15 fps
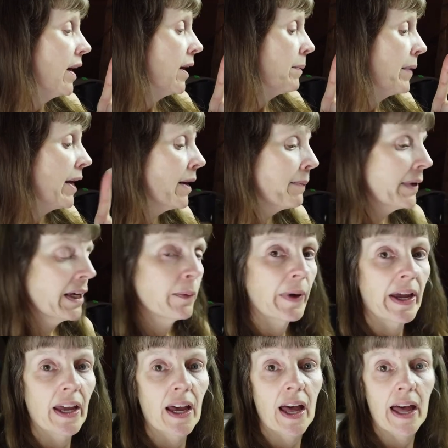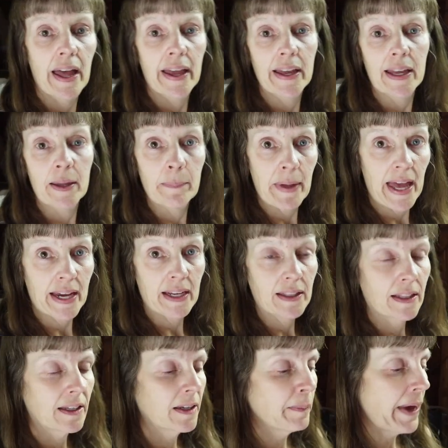But anyway, I am back
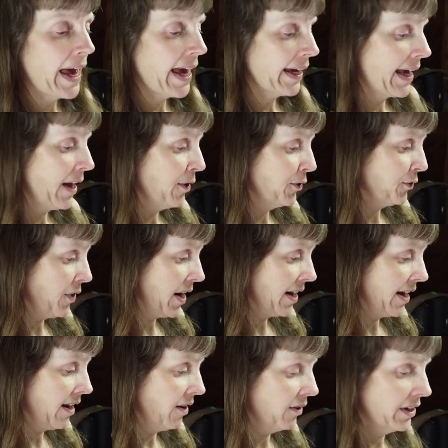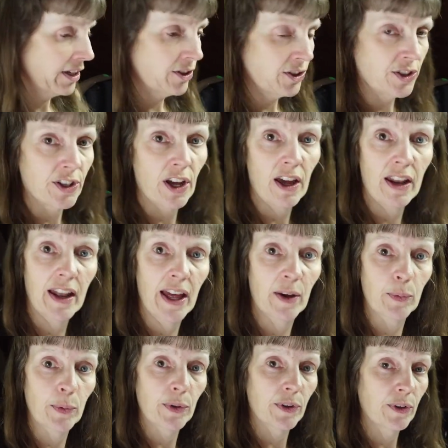in the pack house right now, and I just thought
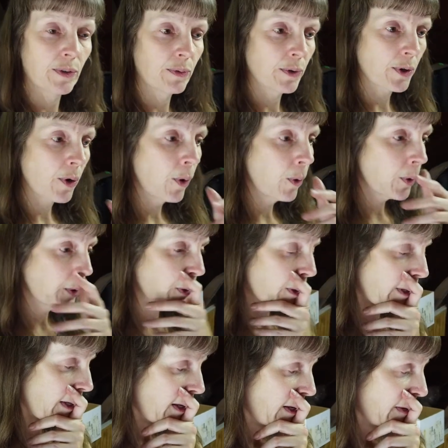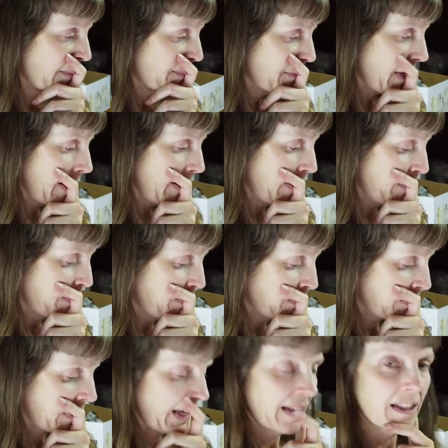I would record
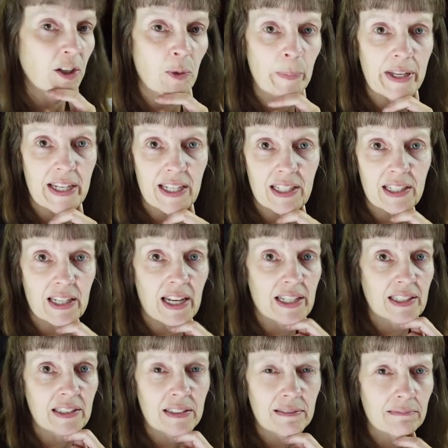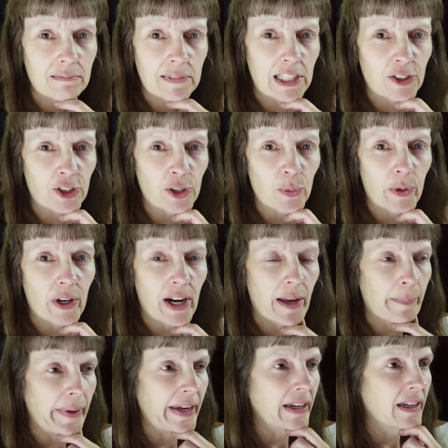a little bit. Not sure where I
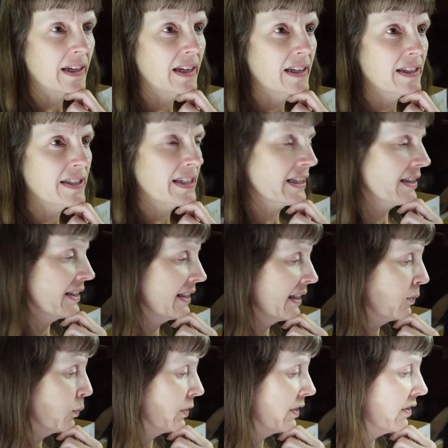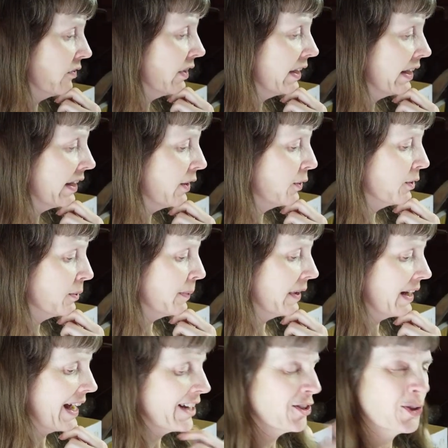may stick this in with the videos,
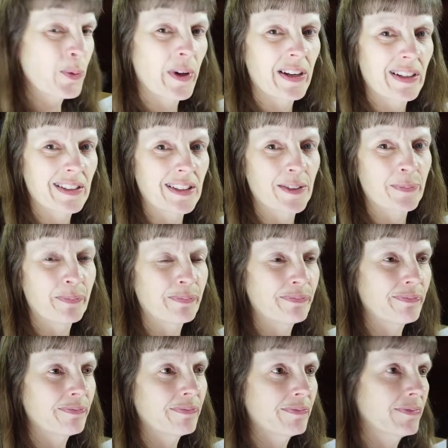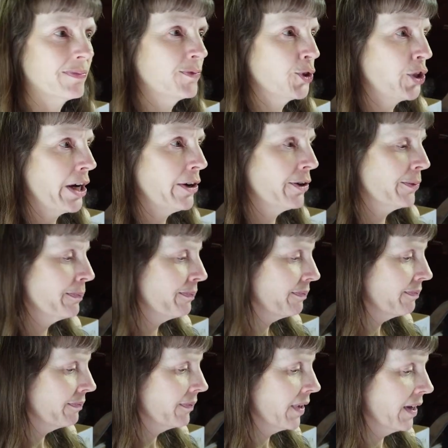but I just wanted to share
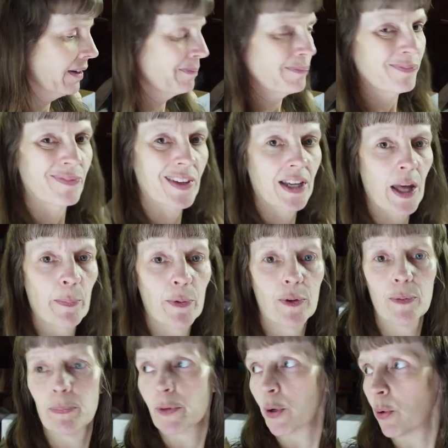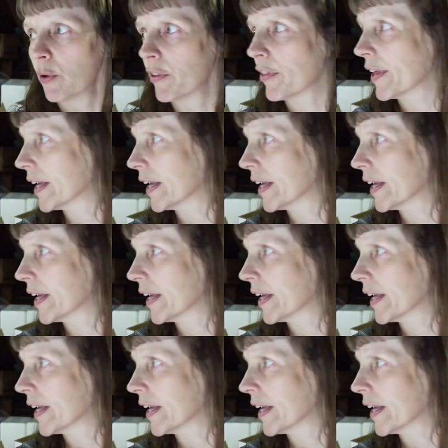a couple cool